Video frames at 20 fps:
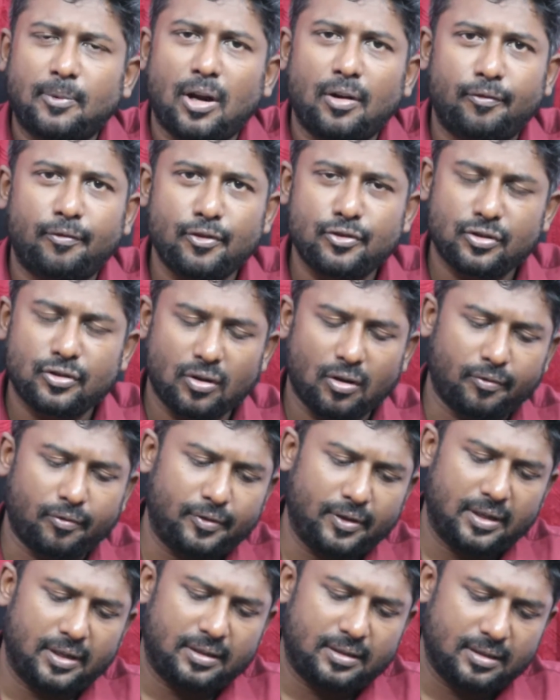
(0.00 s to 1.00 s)
confusion
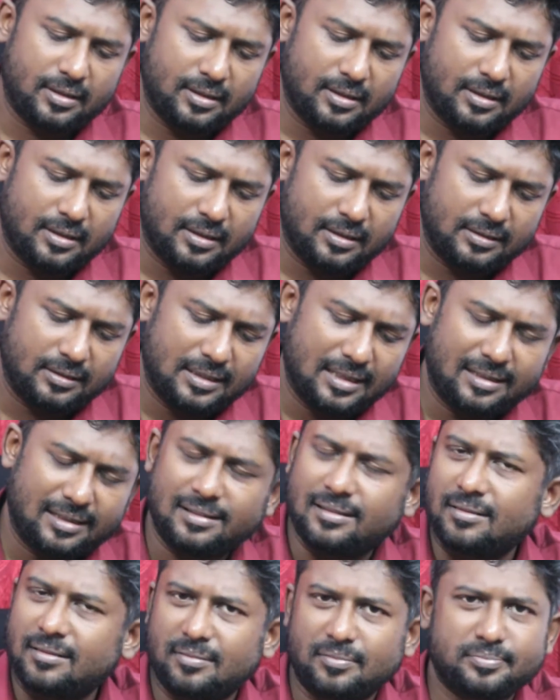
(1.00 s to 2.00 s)
of it.
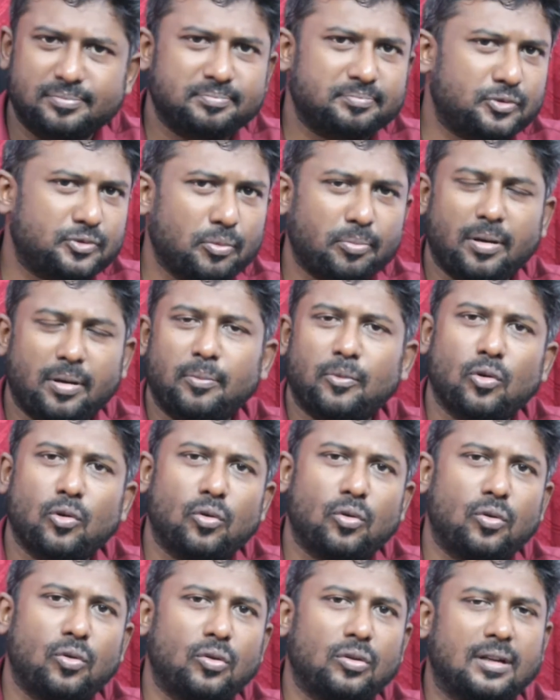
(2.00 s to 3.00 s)
Then Supreme
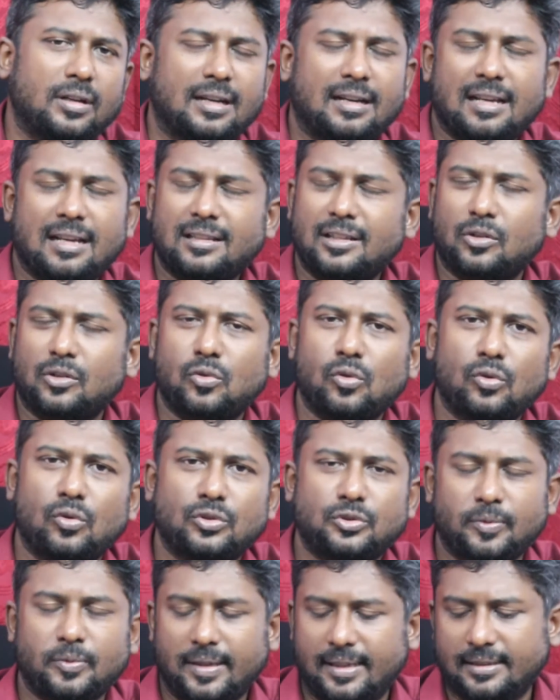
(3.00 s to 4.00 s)
Court and other
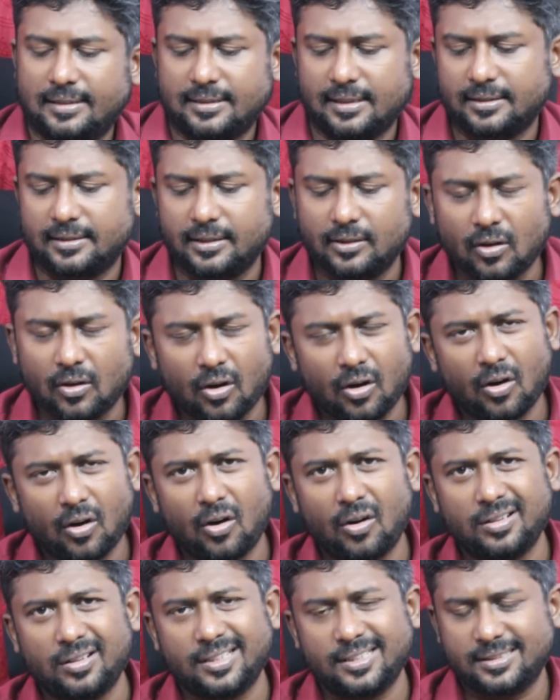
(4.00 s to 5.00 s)
courts were discussing
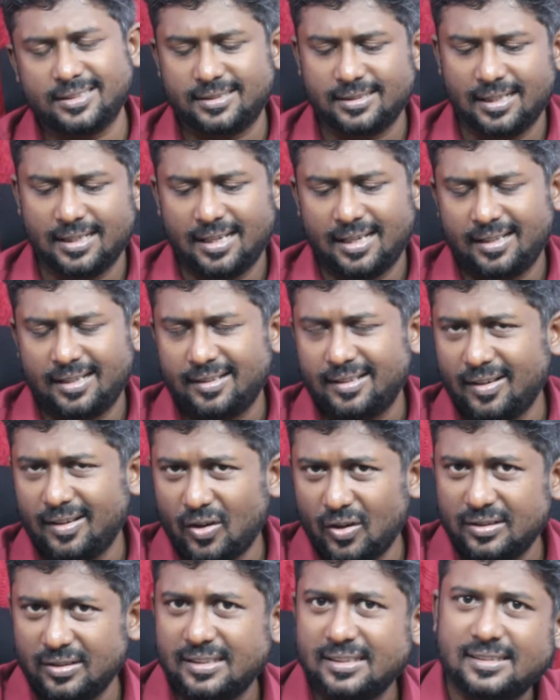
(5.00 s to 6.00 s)
all this
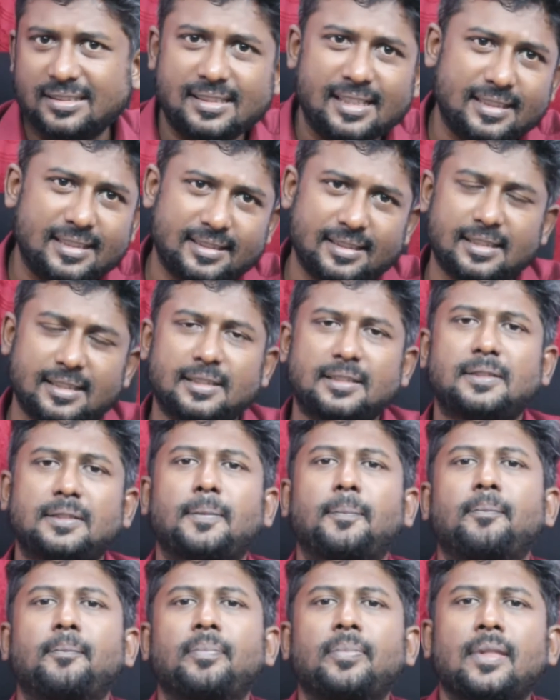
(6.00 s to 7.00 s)
these years.
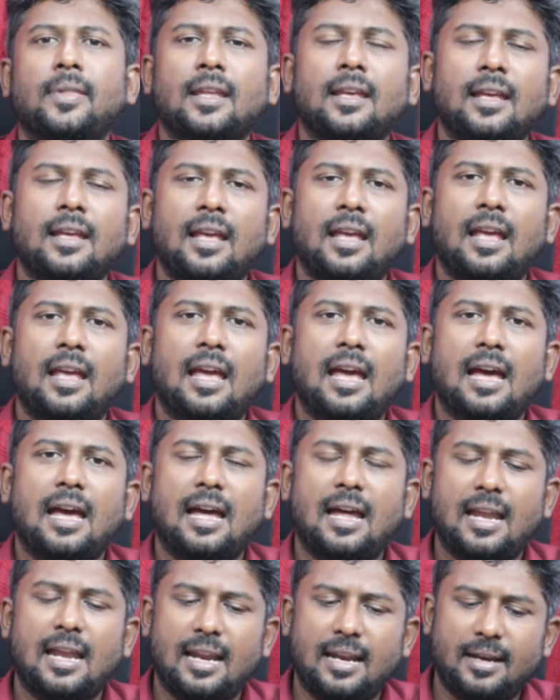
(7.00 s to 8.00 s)

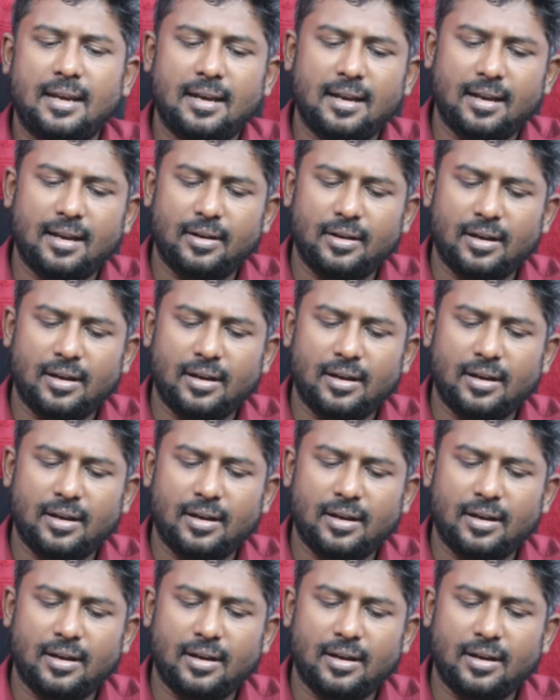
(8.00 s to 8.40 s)
And